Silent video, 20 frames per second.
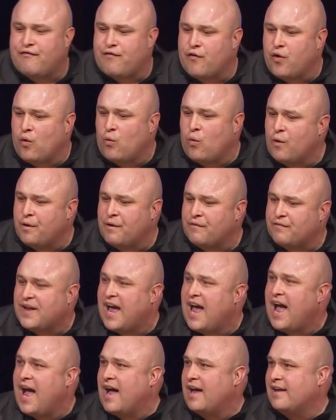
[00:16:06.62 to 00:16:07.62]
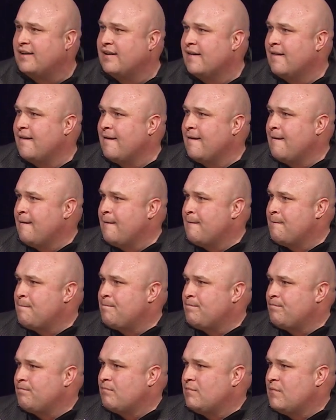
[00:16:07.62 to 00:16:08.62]
for the Word of God.
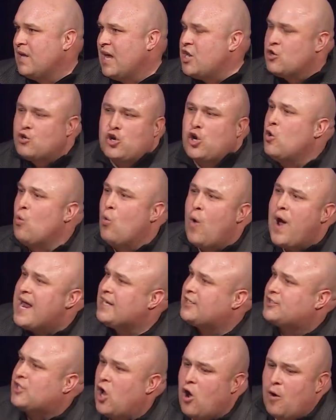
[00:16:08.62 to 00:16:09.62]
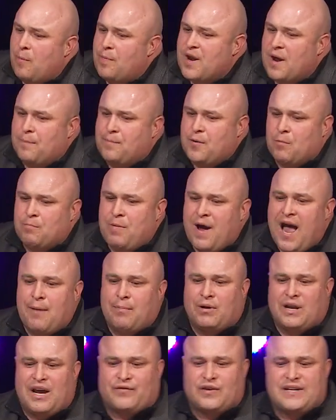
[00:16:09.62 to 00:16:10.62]
And you couldn't wait to open up your
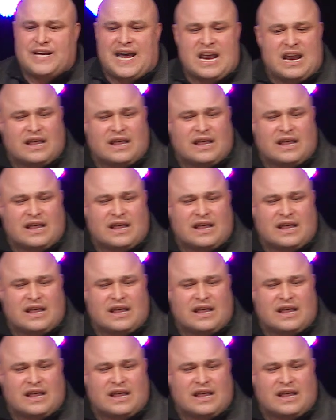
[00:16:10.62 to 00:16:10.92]
Bible every day and